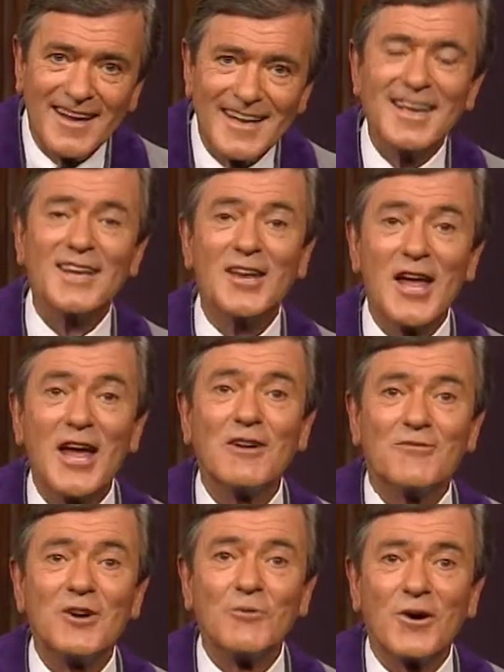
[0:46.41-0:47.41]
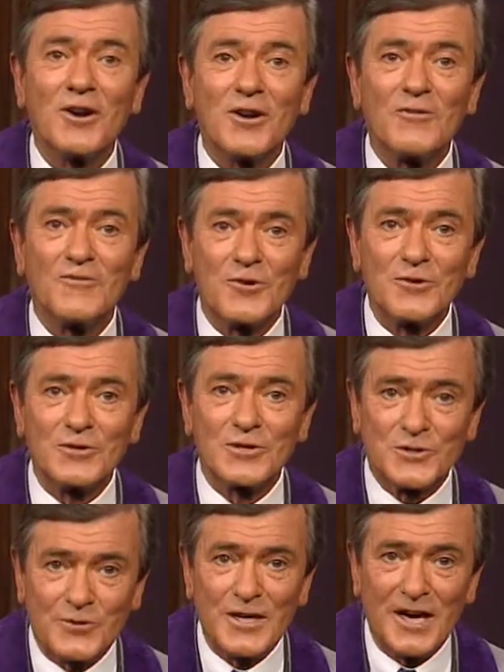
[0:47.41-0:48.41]
in every one of those
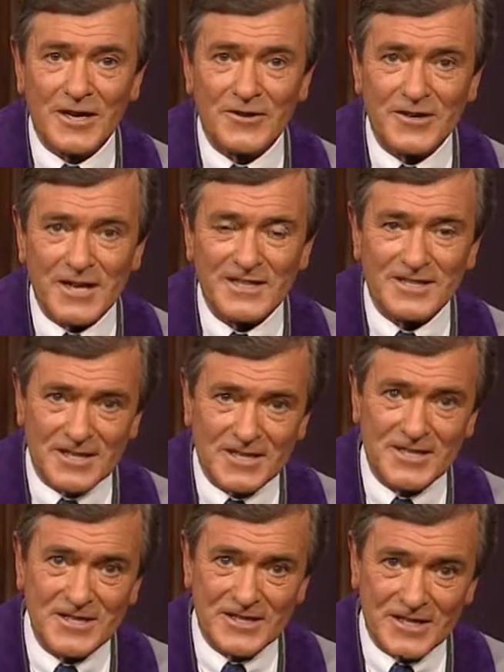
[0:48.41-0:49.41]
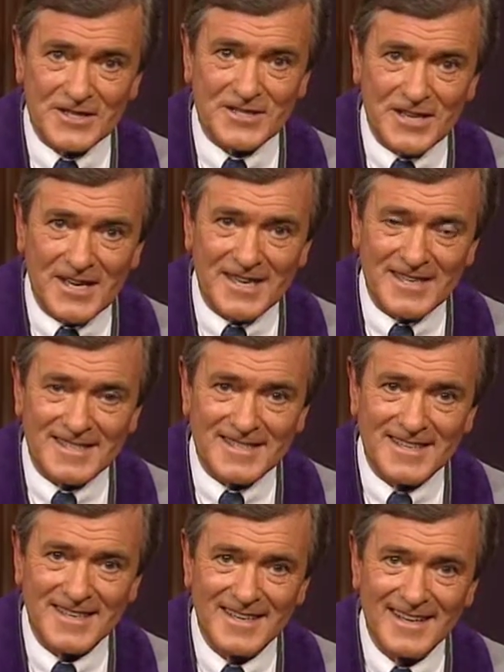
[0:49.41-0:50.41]
366 days.
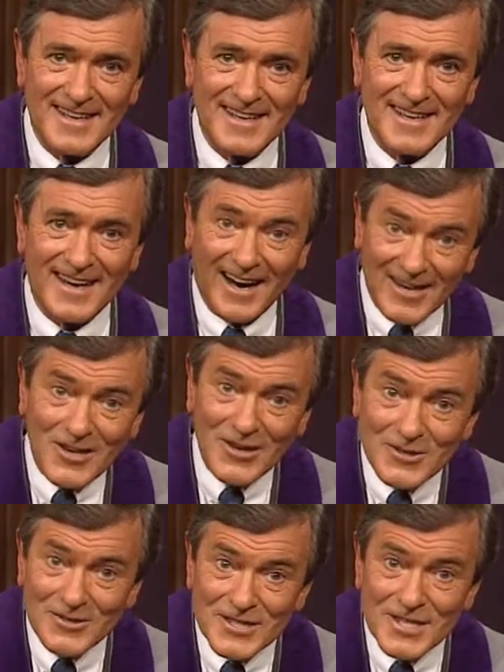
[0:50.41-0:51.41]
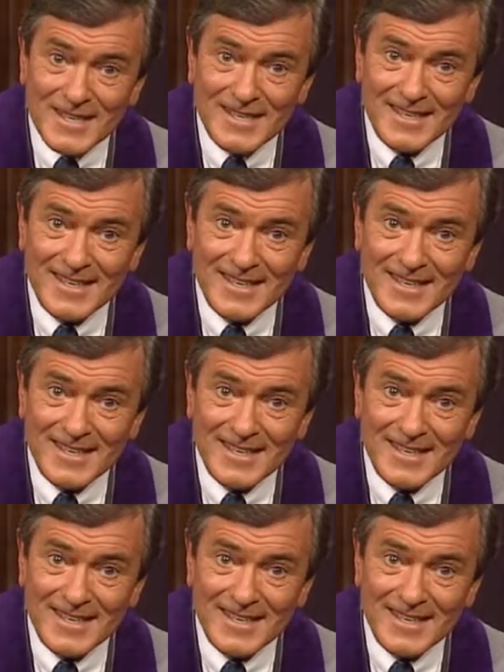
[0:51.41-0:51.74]
Are you interested?